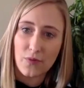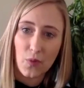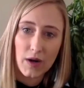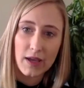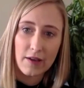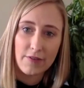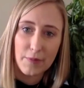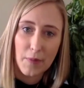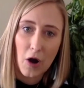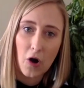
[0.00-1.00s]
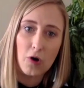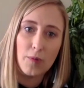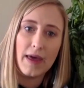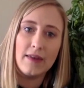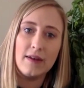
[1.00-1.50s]
working from
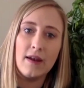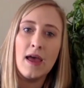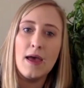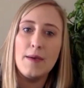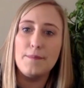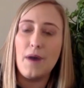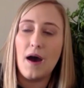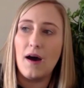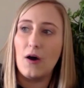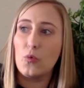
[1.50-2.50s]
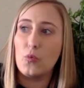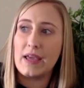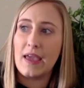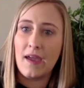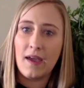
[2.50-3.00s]
home, and
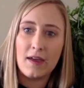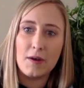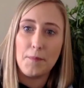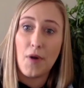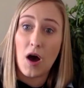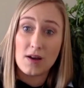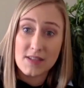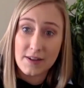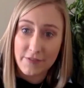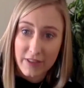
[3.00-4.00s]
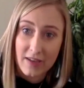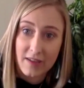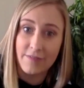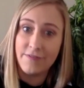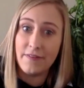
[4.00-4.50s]
we can positively